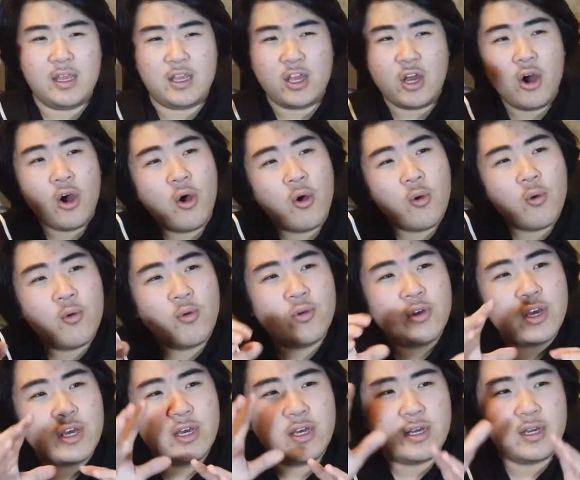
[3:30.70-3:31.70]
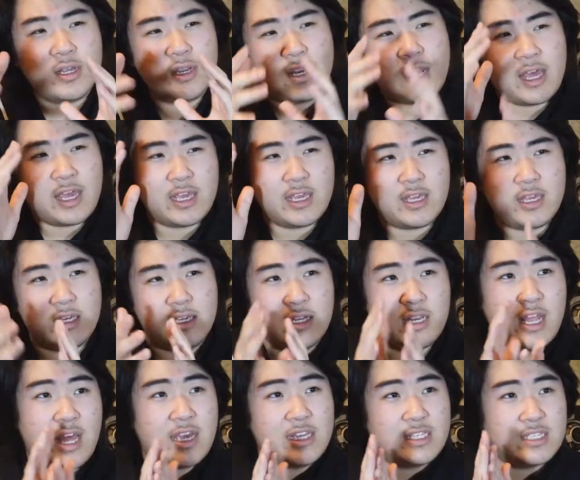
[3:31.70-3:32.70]
cold, like
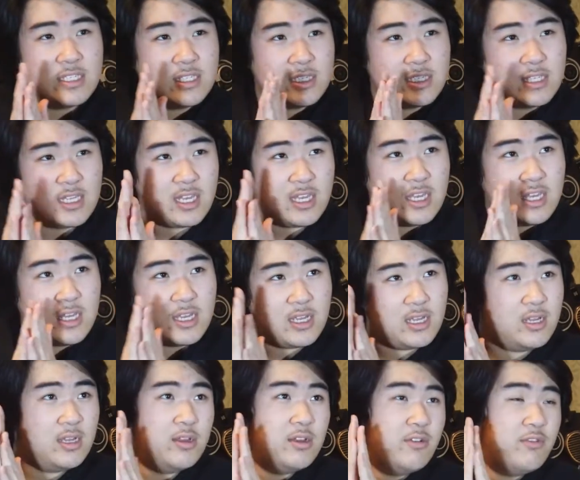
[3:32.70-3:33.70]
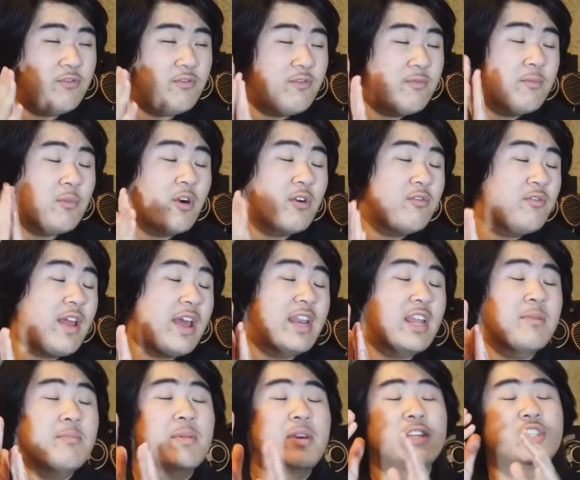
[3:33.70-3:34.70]
less, more flat
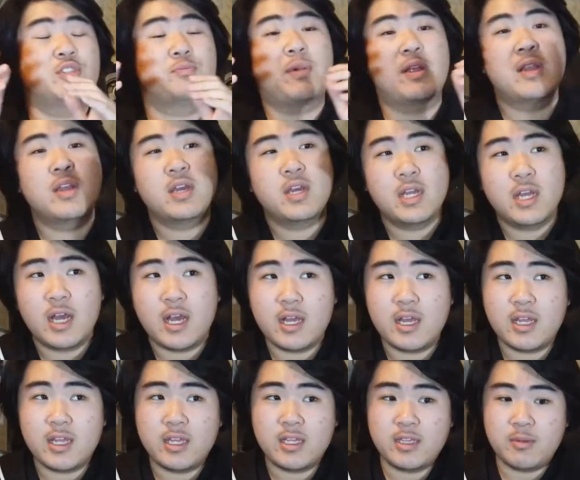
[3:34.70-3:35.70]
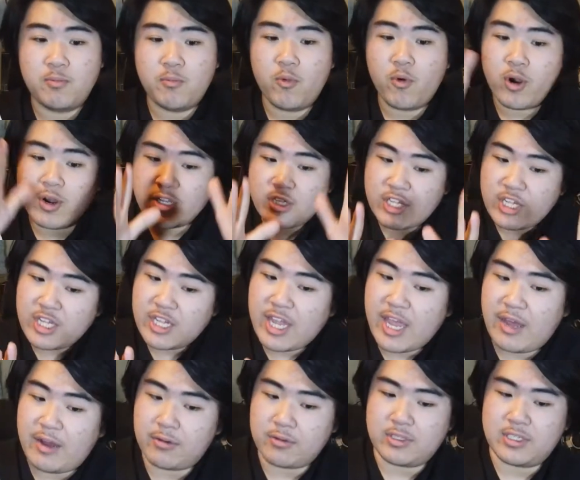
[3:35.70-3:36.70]
image, but more
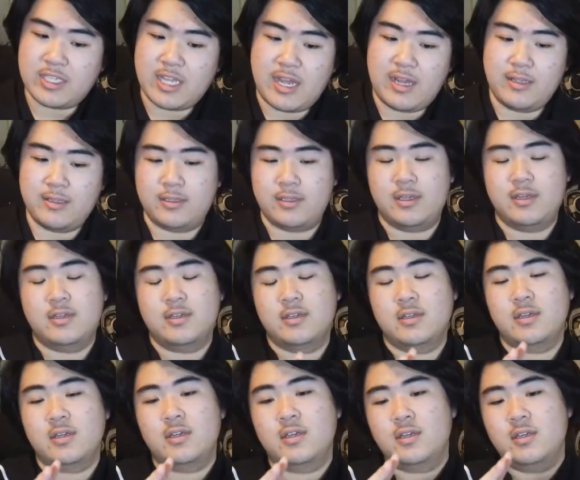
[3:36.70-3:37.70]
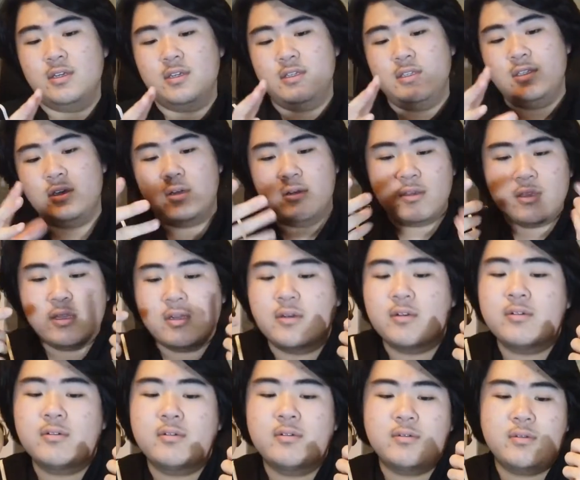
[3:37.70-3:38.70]
detailed sound. So
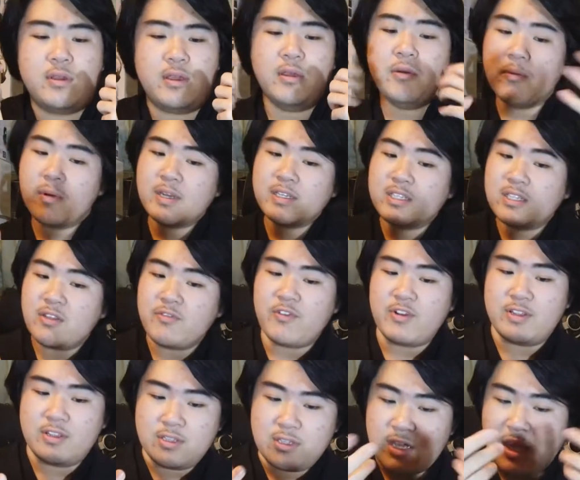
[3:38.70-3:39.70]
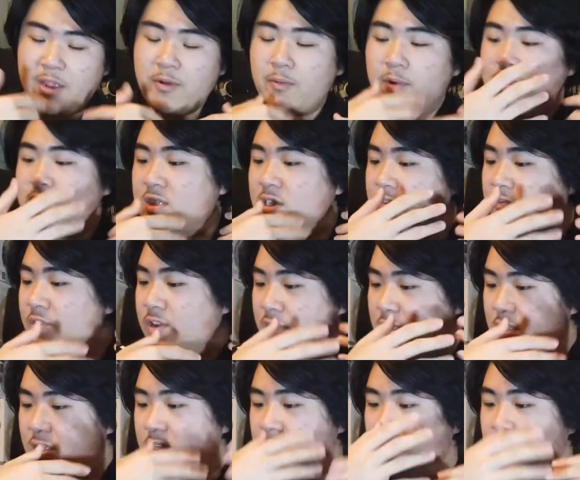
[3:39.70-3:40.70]
everyone's different.
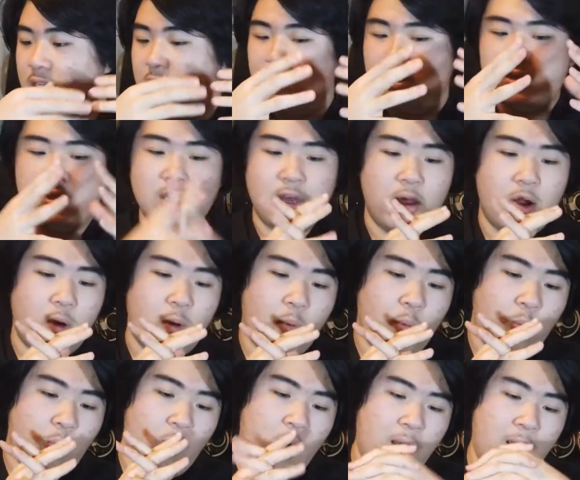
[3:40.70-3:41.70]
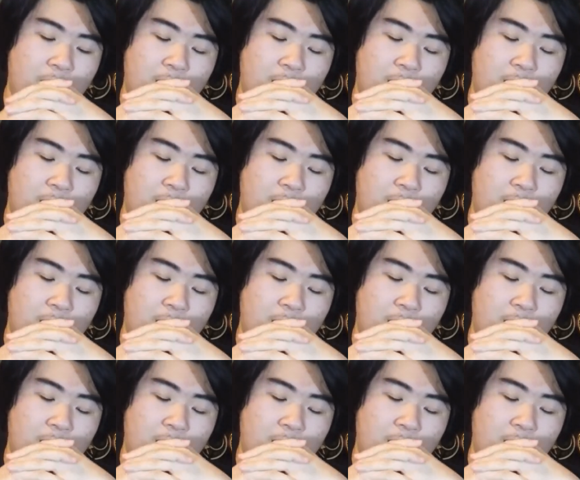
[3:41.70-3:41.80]
So